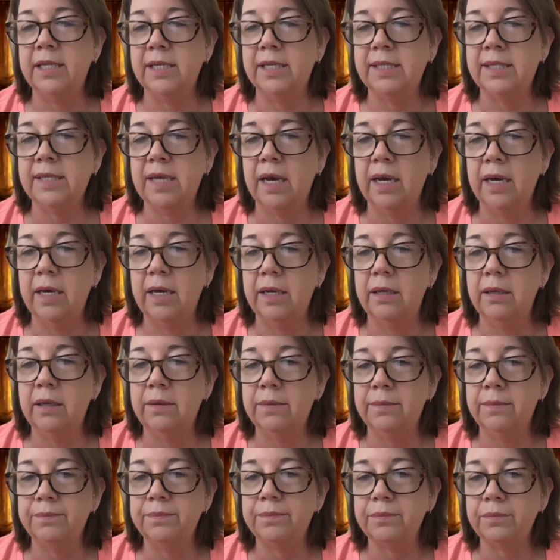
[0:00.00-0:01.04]
sun
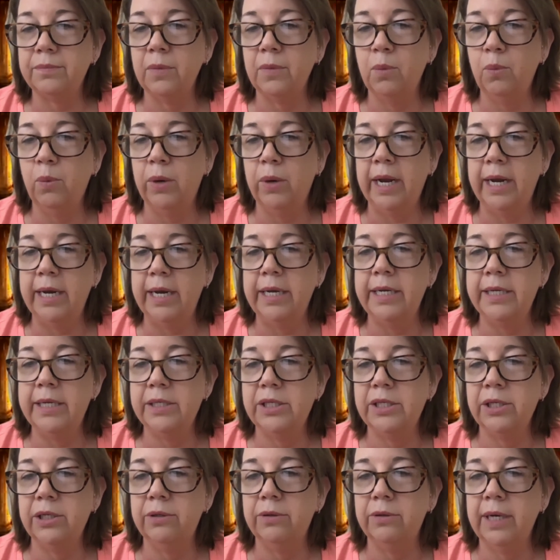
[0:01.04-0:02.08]
when I need
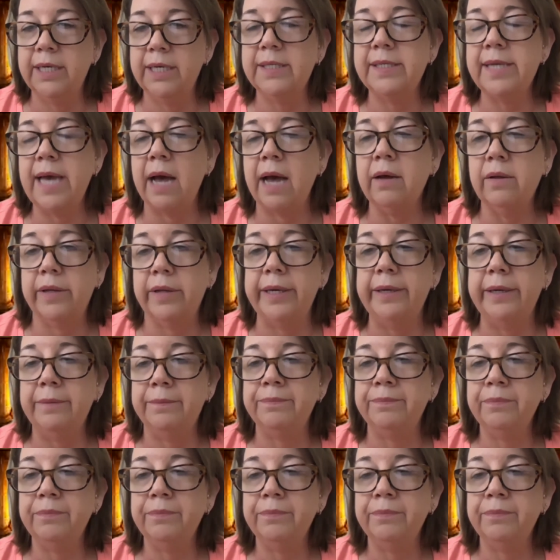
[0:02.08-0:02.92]
to. Exactly.